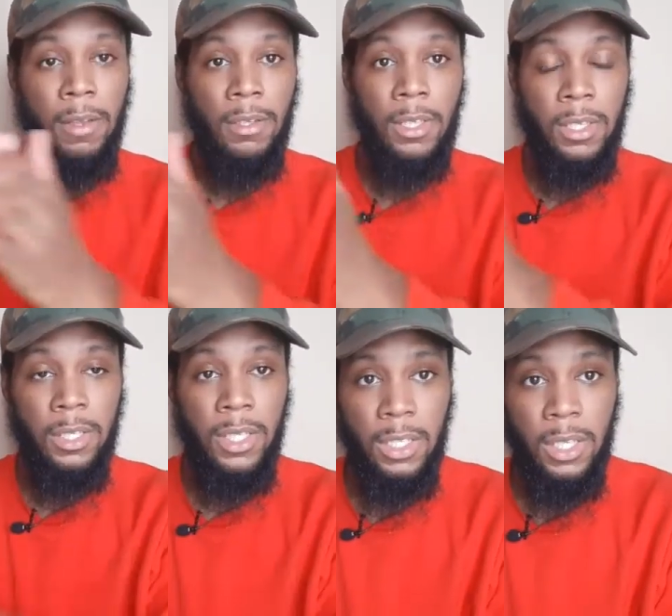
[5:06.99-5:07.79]
since the
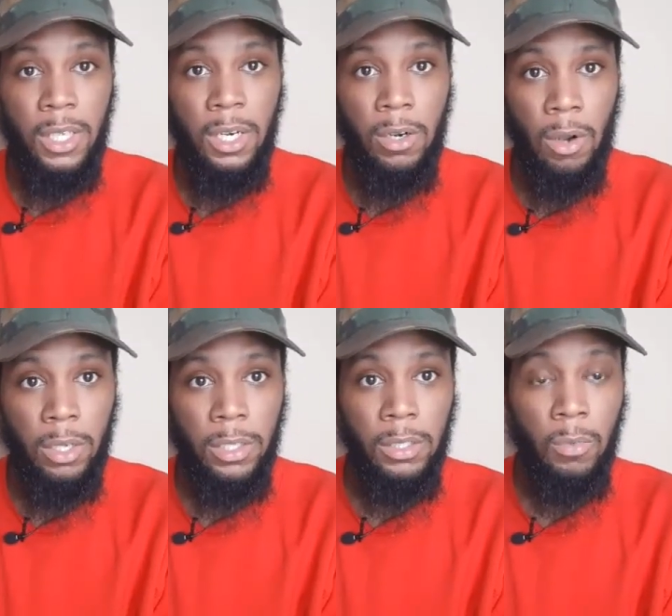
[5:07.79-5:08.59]
season ended in August.